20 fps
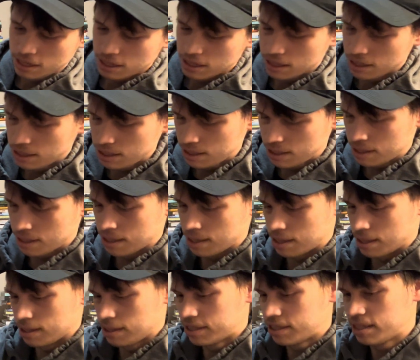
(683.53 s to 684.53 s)

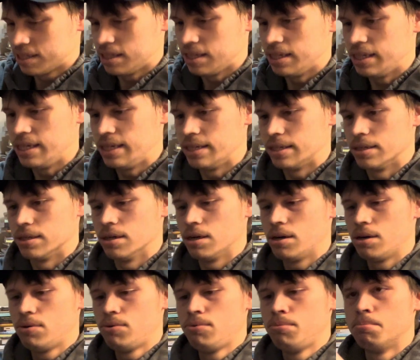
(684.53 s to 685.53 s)
Let's see here.
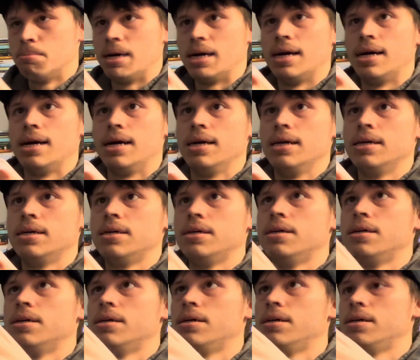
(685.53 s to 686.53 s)
Oh my.
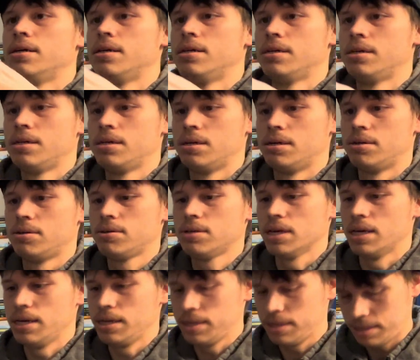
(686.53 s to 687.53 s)
Okay.